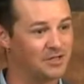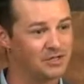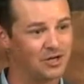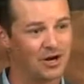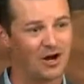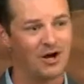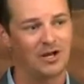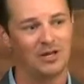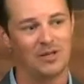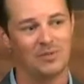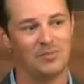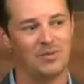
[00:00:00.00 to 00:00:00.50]
and
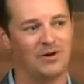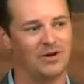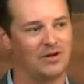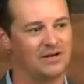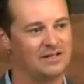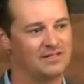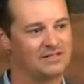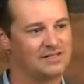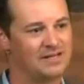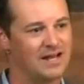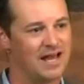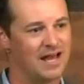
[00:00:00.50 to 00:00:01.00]
call upon
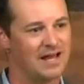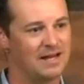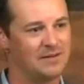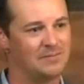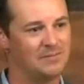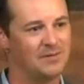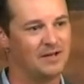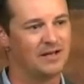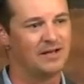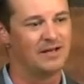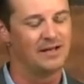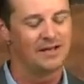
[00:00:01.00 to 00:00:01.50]
his
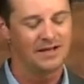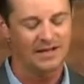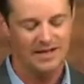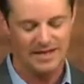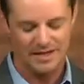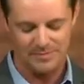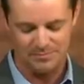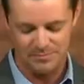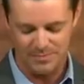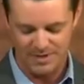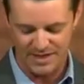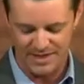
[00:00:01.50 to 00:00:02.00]
name
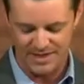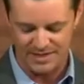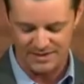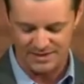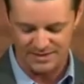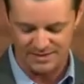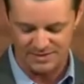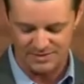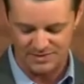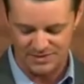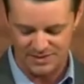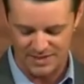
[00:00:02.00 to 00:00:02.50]
and be
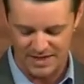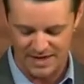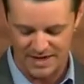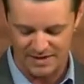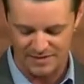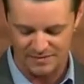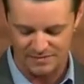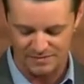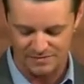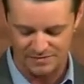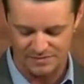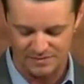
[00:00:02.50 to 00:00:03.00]

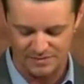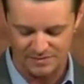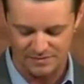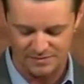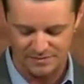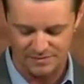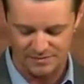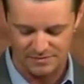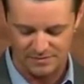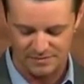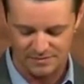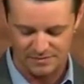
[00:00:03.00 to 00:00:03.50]
saved.
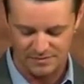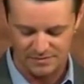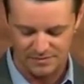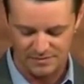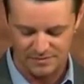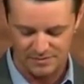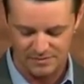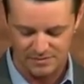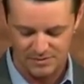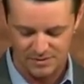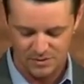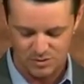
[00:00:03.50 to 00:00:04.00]

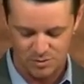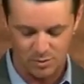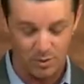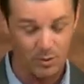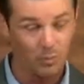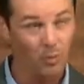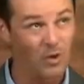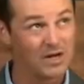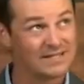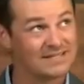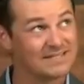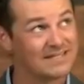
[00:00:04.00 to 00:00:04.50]
So,
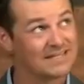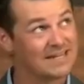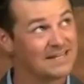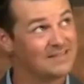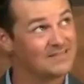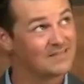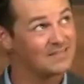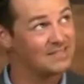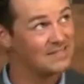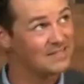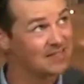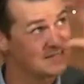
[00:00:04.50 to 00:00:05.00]
in one
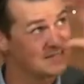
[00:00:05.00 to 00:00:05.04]
sense,